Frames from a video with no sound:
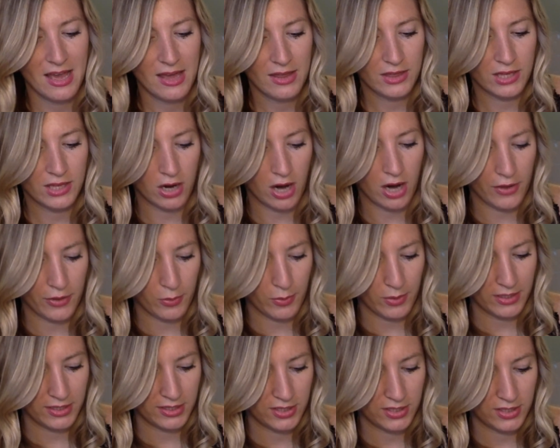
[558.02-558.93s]
there are other
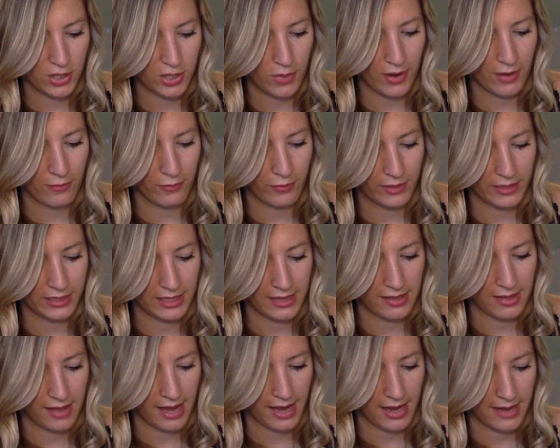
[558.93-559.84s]
ones too. I really
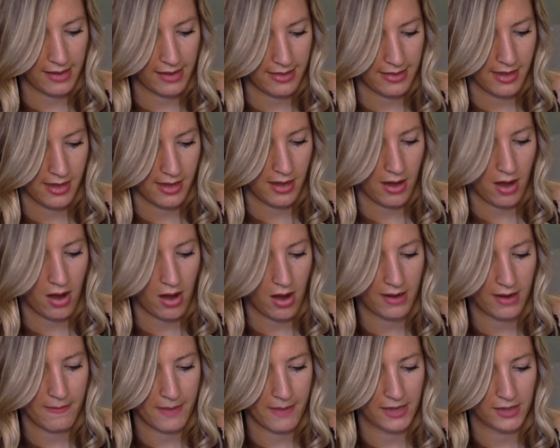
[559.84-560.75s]
like the
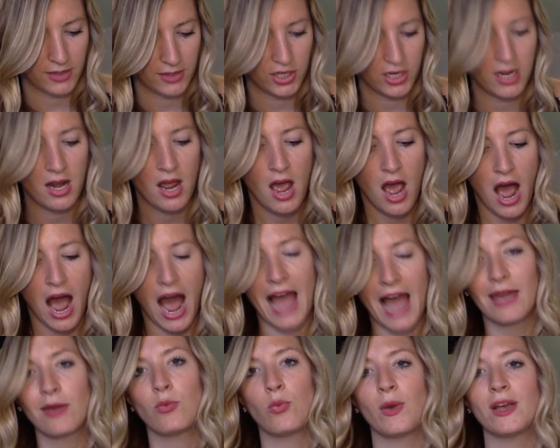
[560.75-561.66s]
Haunted Mansion.
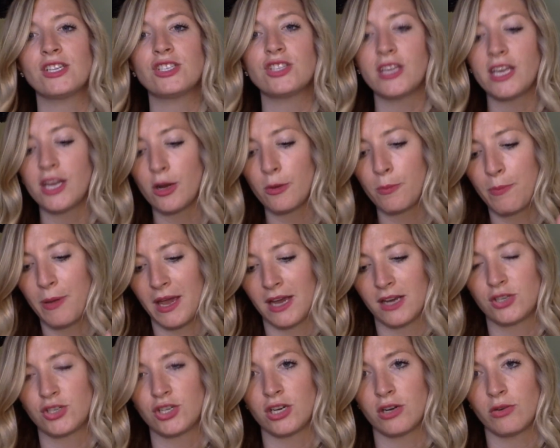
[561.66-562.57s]
I wish that your
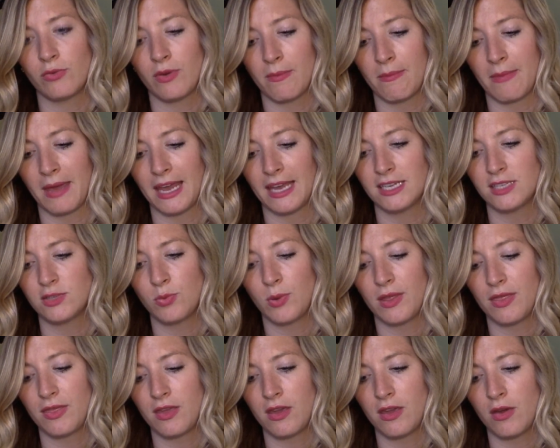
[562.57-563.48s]
picture remained
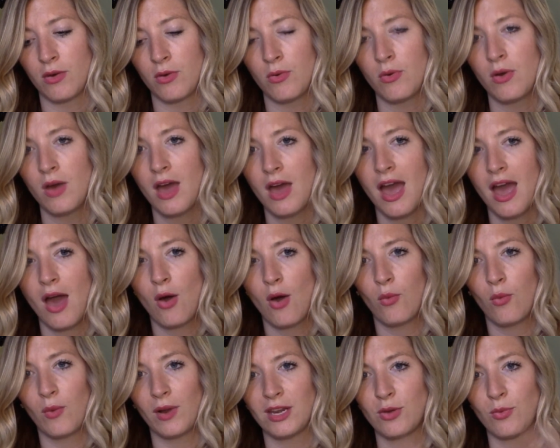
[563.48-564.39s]
with you
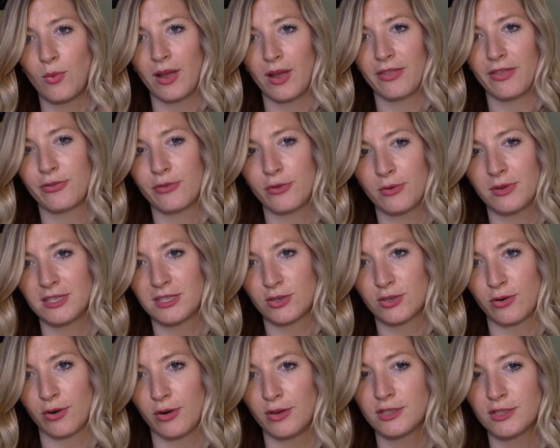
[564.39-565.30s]
when you went through and
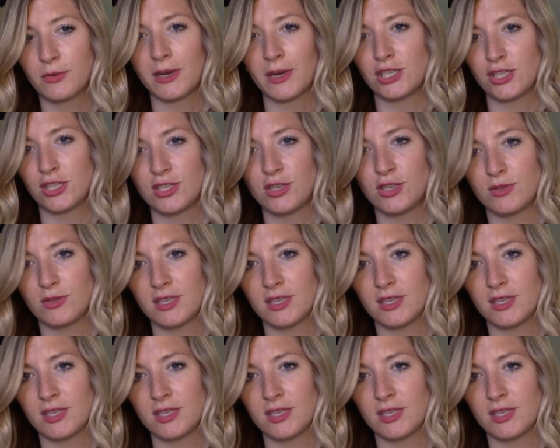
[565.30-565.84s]
scrolled so I could just use